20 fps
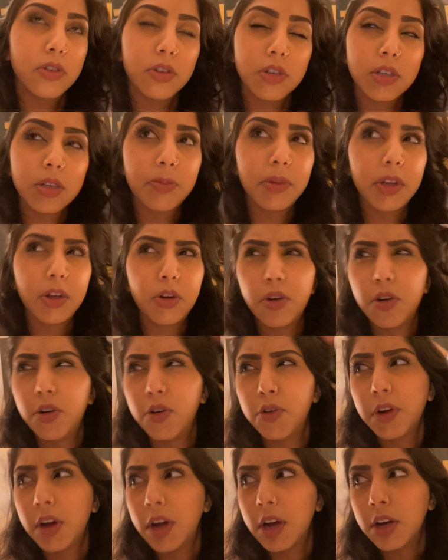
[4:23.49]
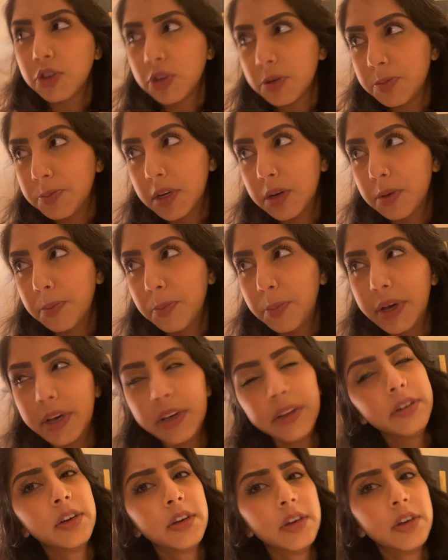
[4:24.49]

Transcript: or something, or over one hundred mil, but